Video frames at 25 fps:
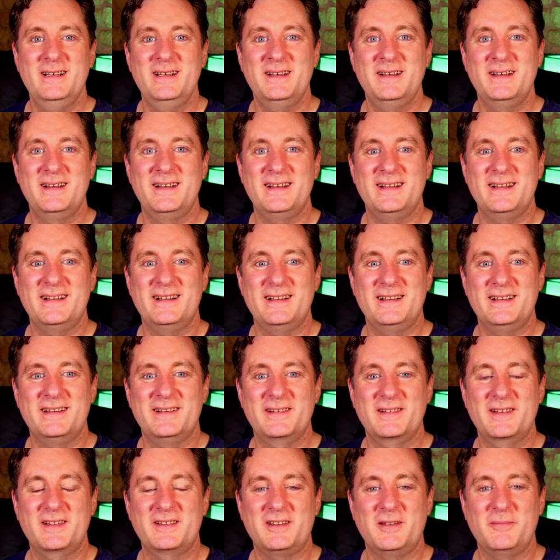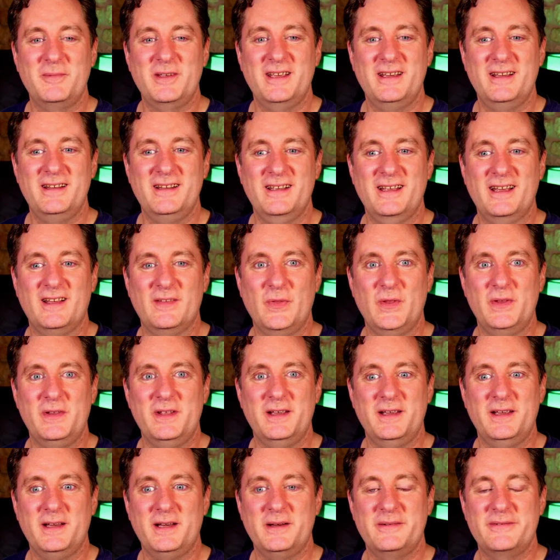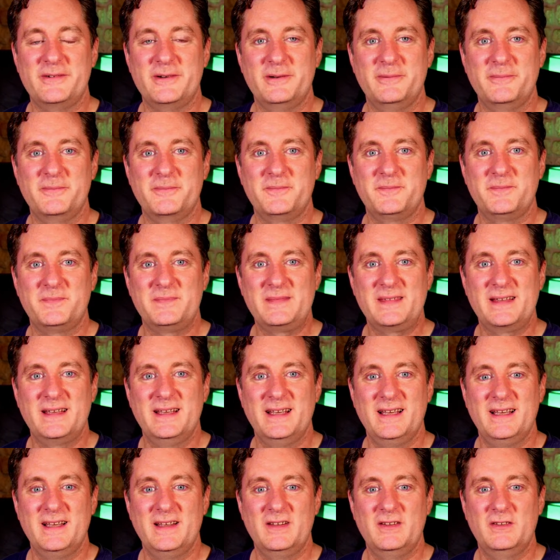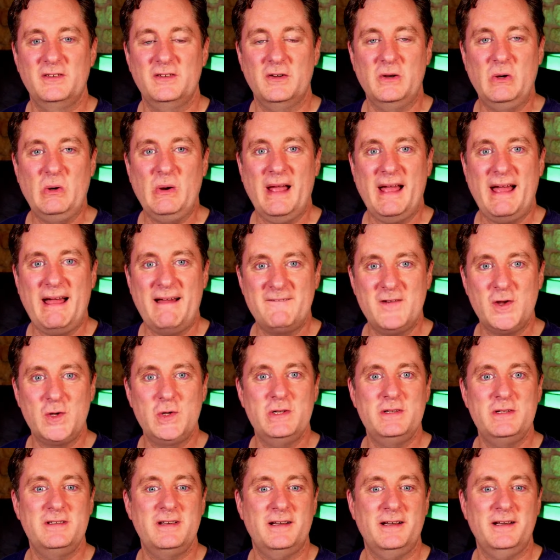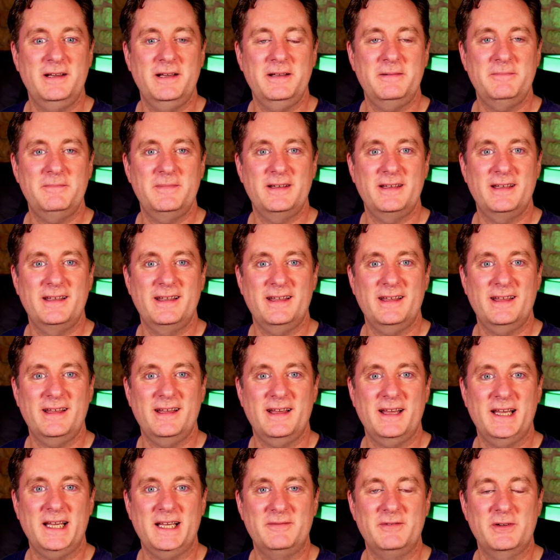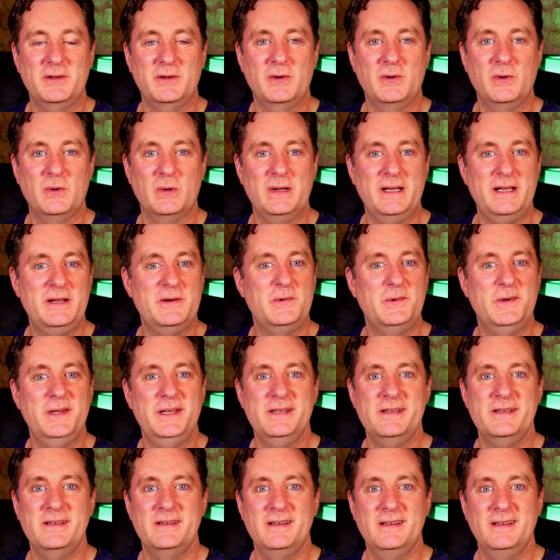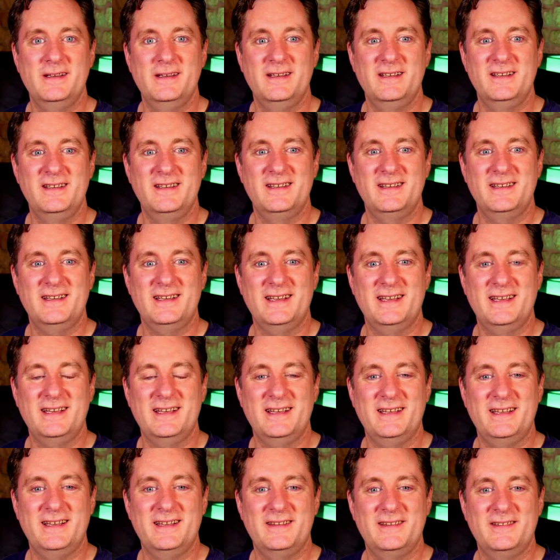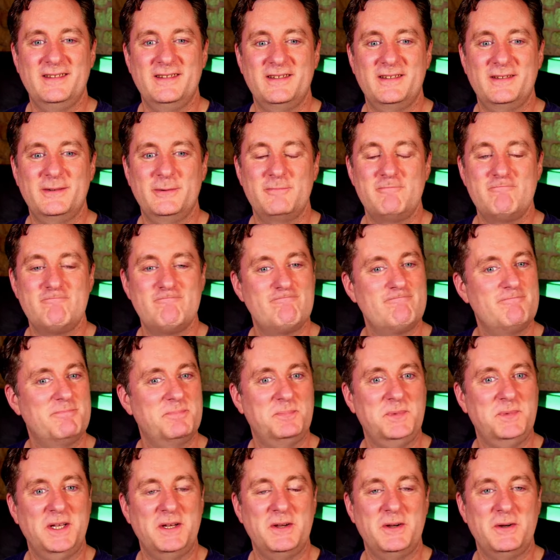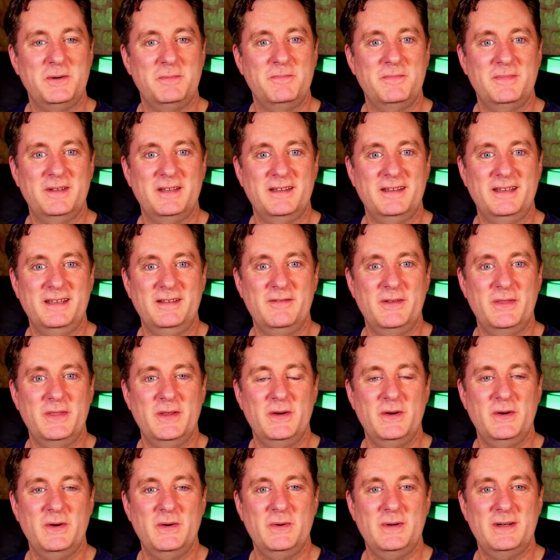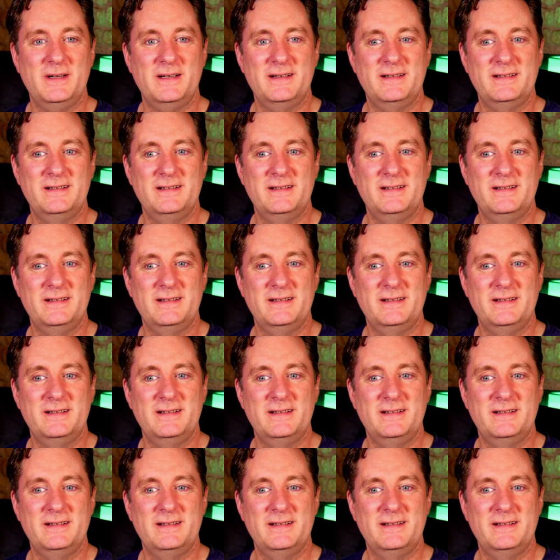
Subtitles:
Because I'll be heading out the day after. So have a good time, have a great week, and even though